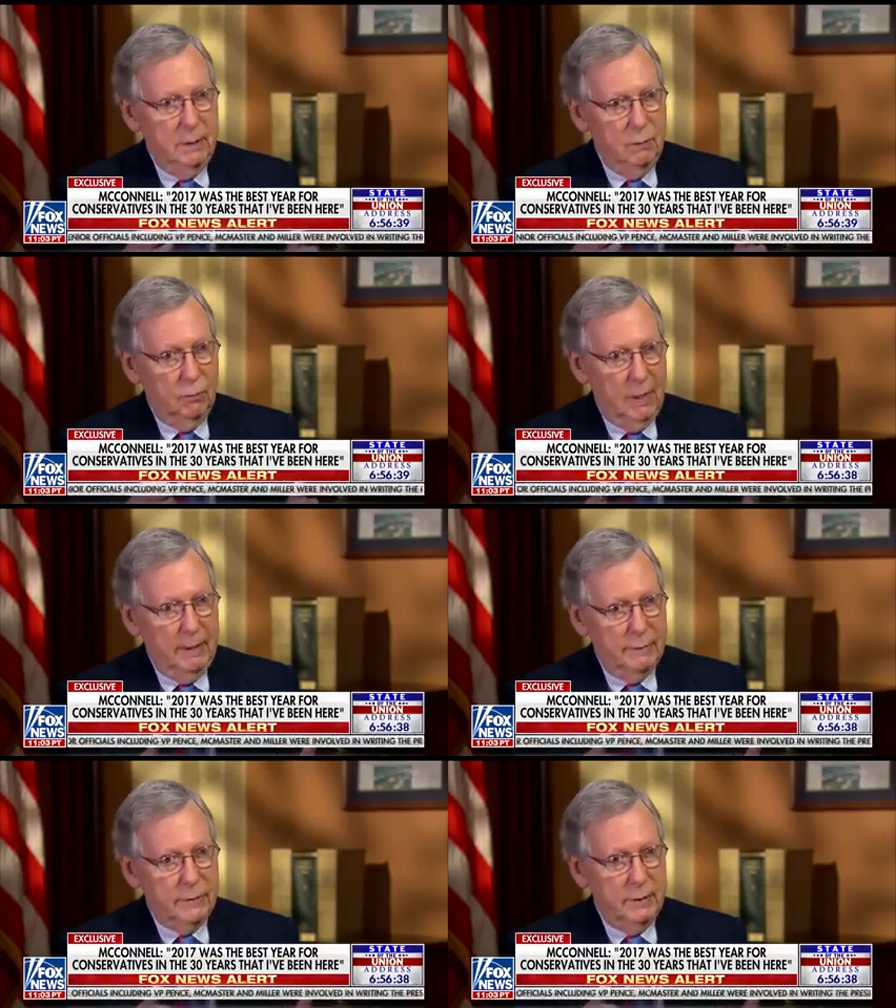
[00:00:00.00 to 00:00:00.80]
right
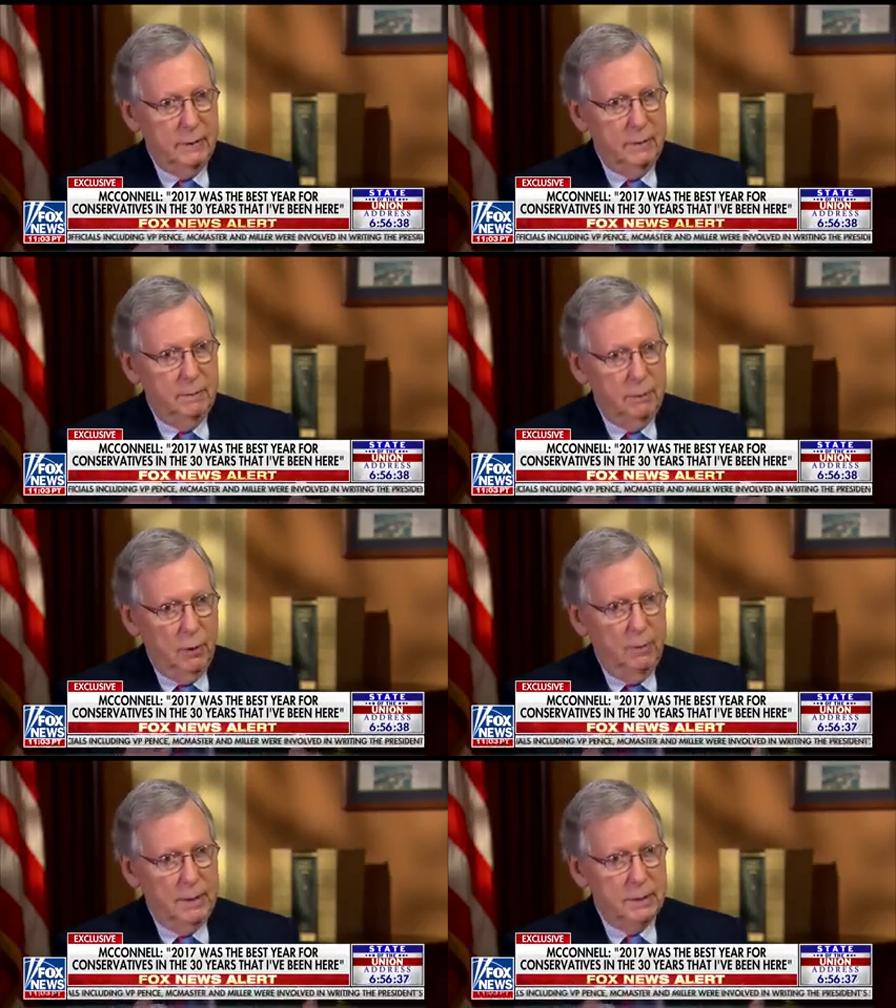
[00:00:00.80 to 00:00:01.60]
of center,
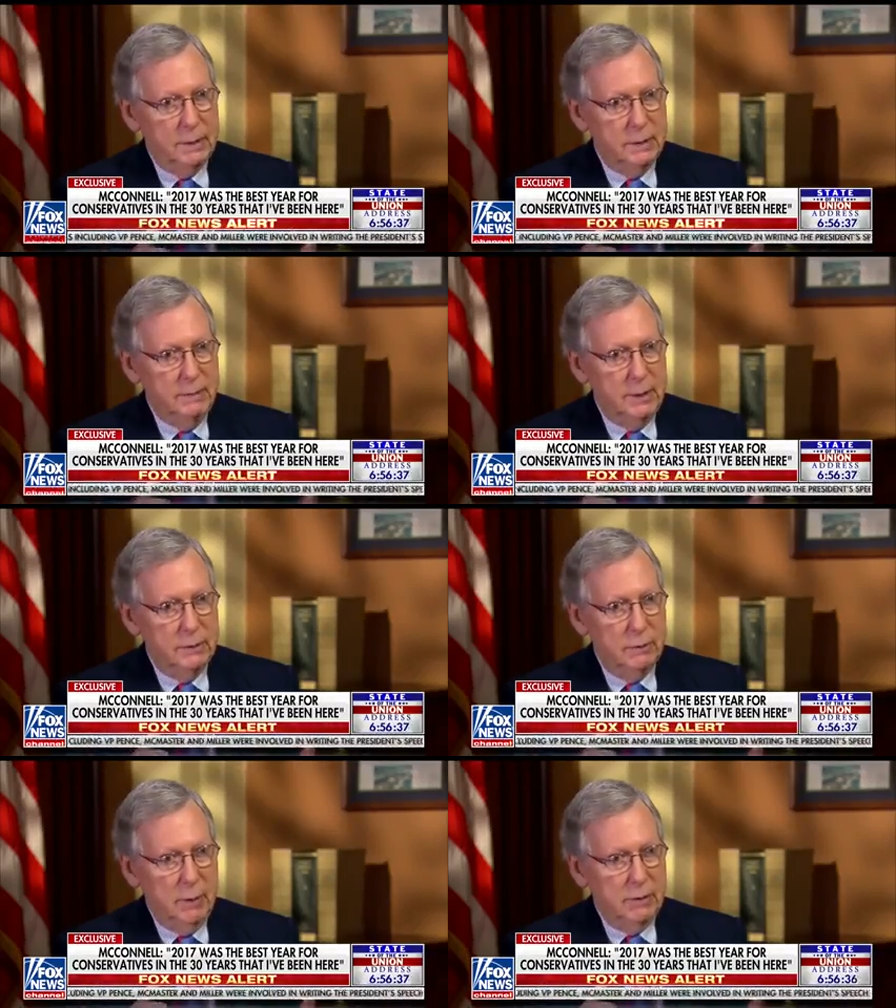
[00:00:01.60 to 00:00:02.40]
pro-business
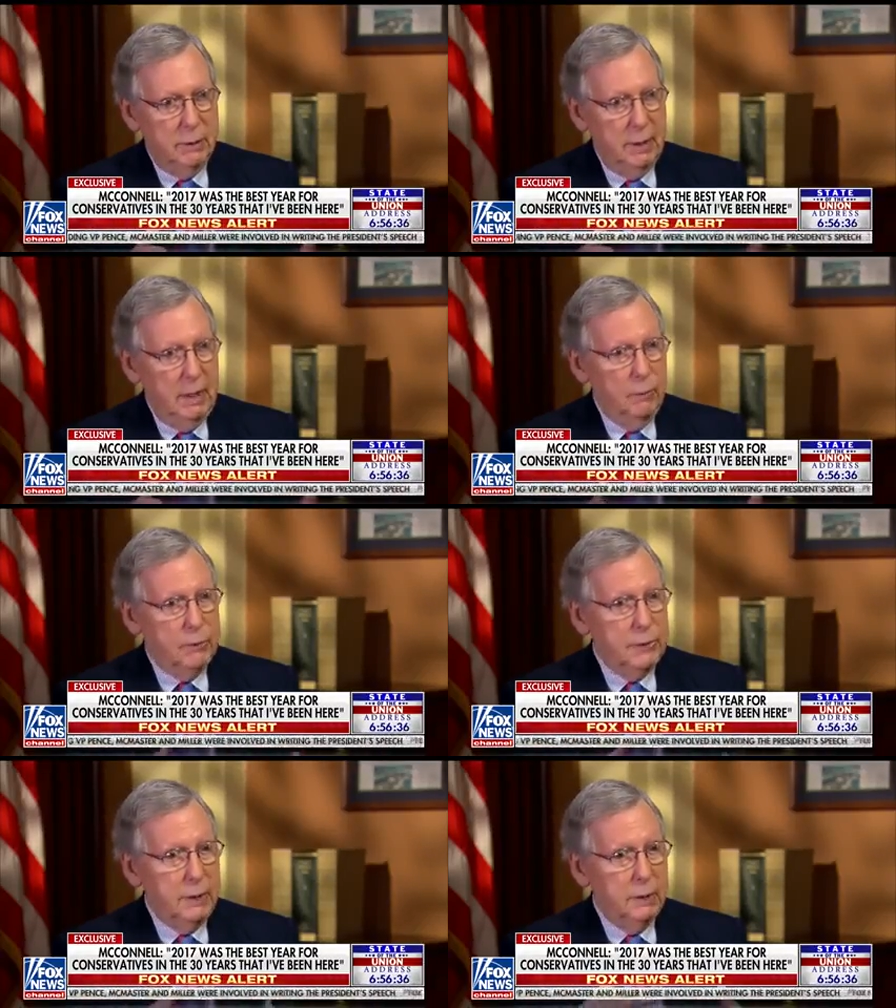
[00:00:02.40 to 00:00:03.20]
administration, and we're
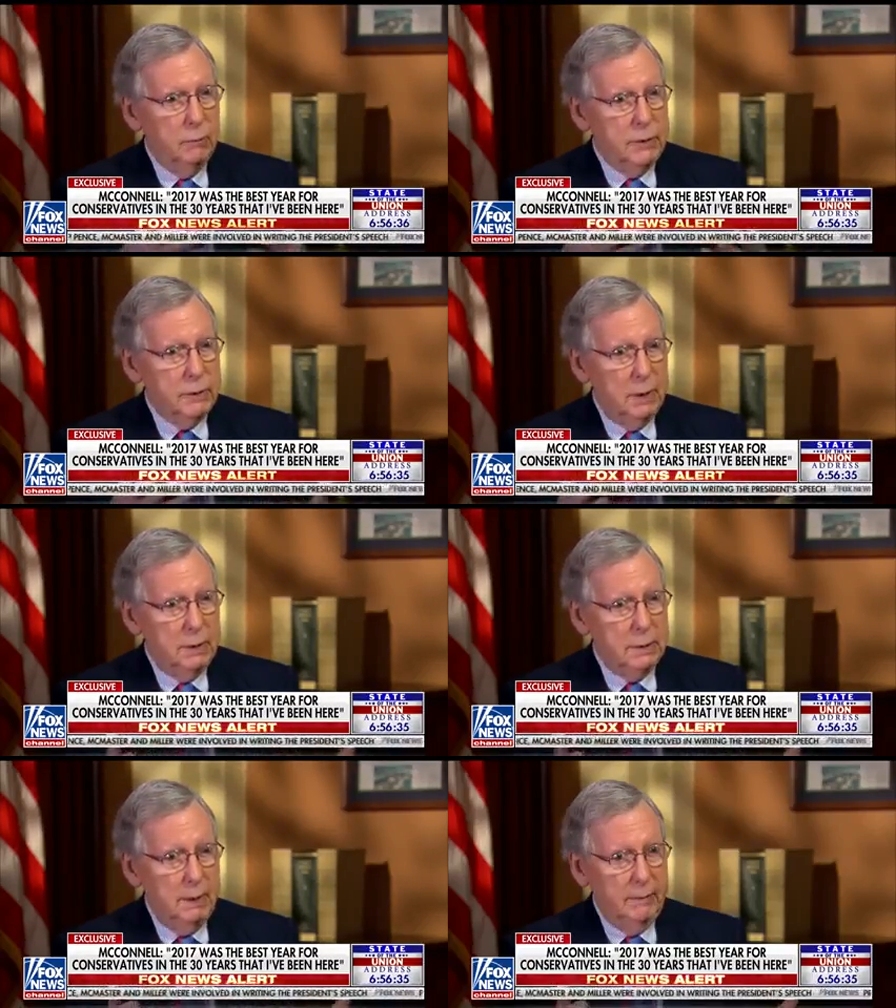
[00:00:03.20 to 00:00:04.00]
seeing the
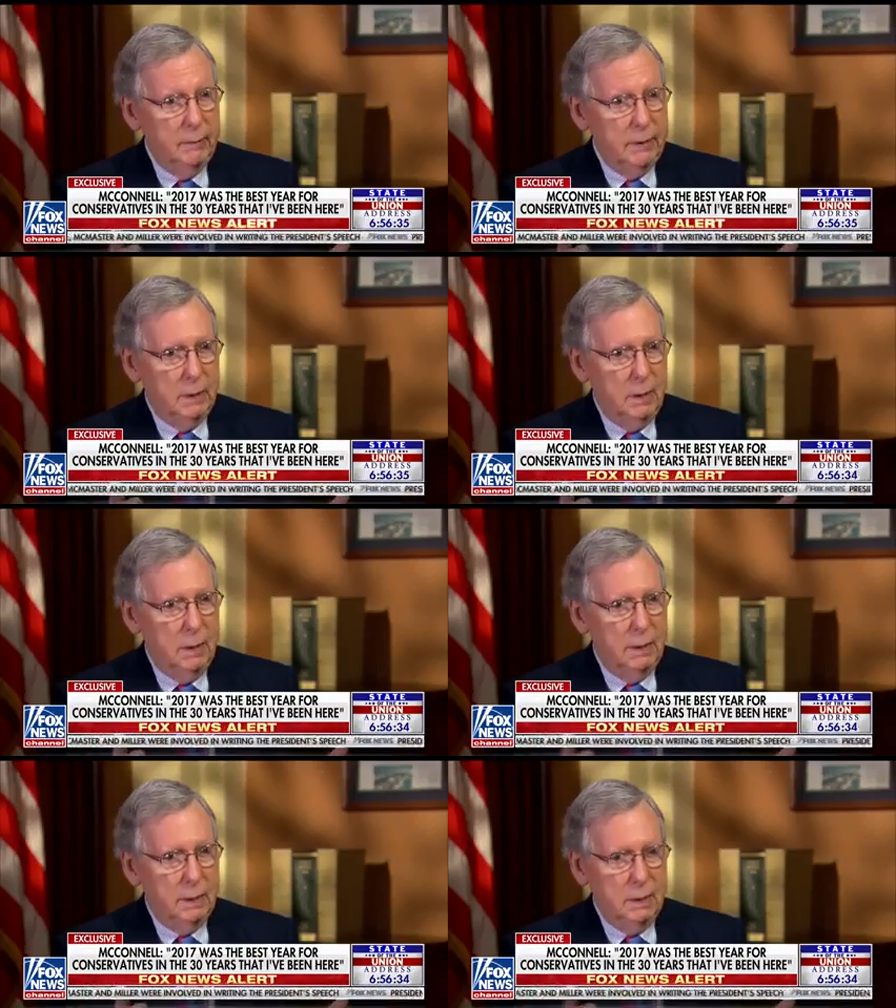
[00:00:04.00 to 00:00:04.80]
results of it with
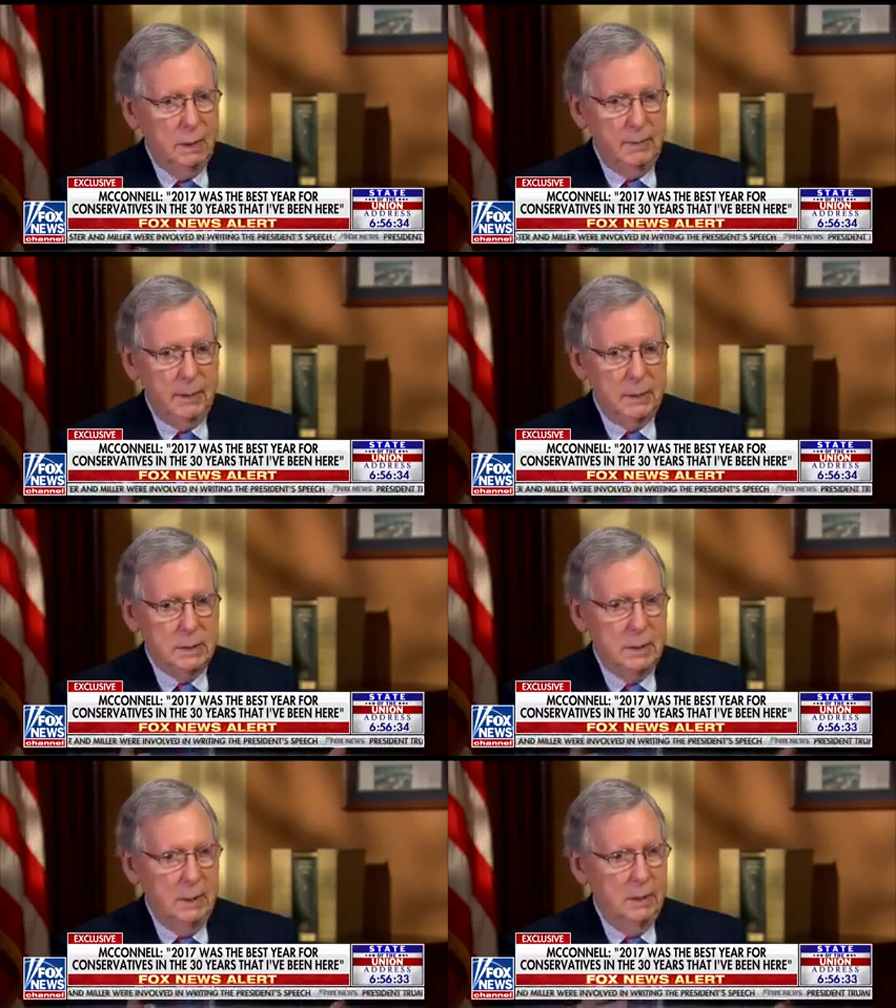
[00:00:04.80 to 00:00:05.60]
all of the
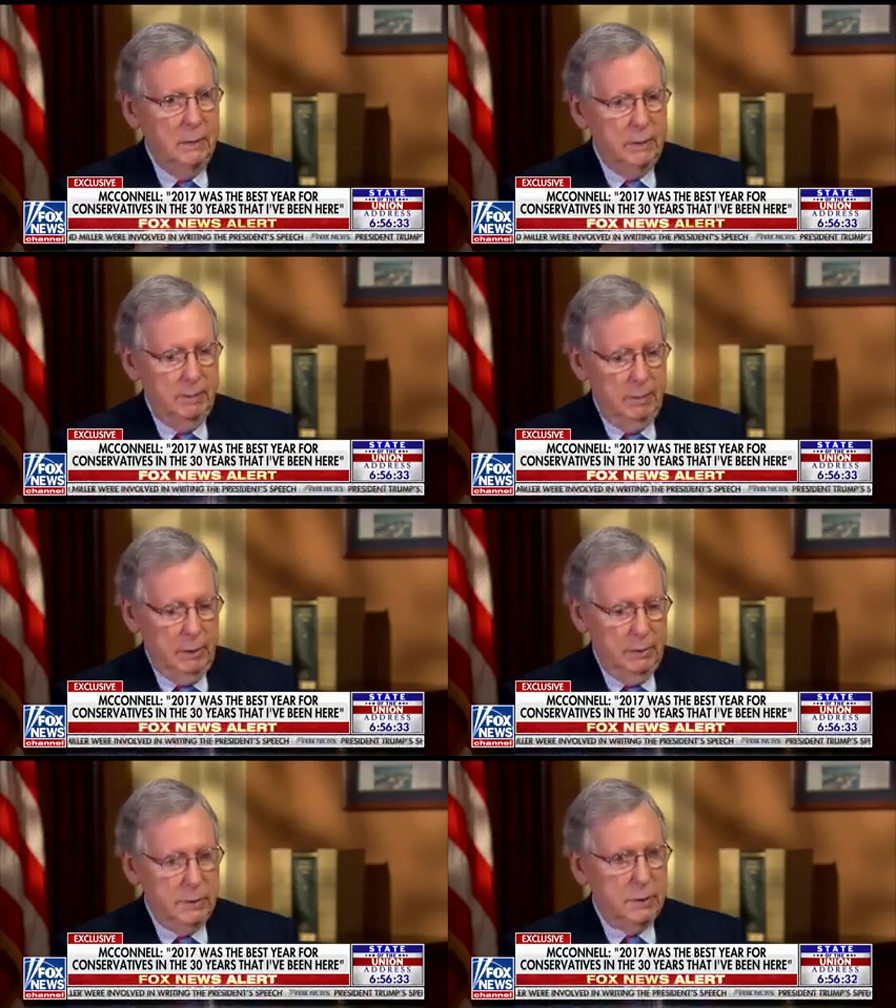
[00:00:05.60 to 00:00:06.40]
companies, with the
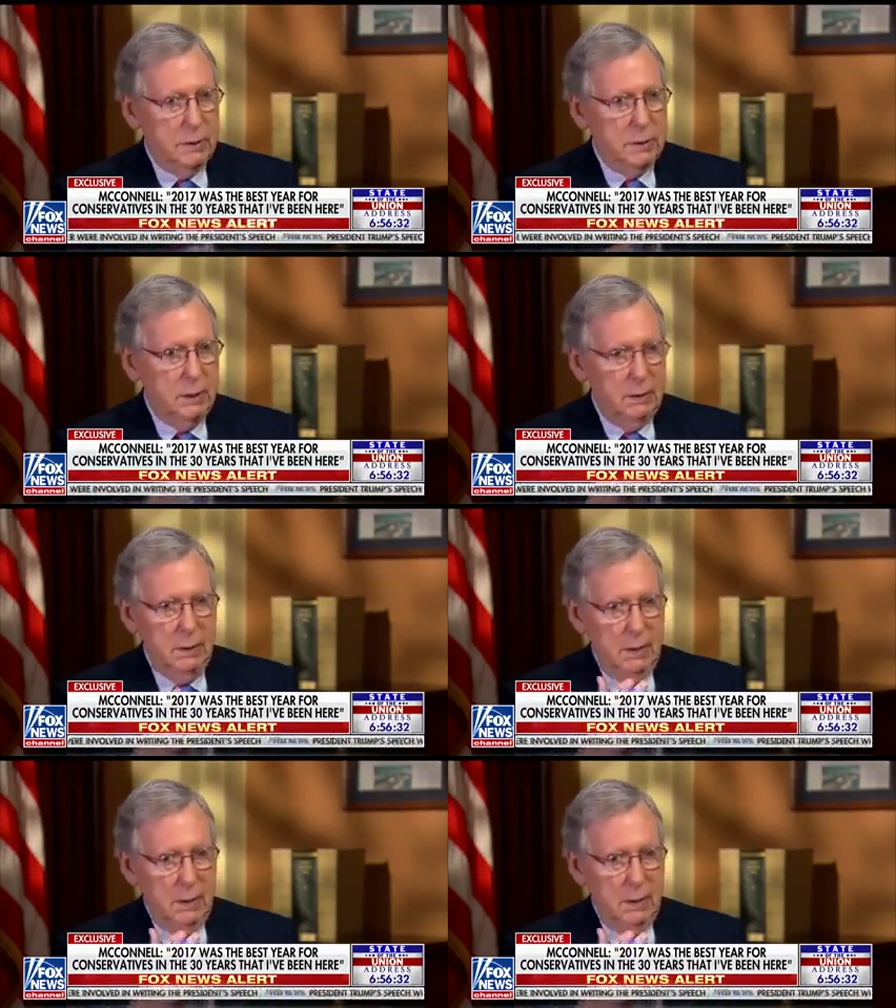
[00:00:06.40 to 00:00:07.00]
bonuses and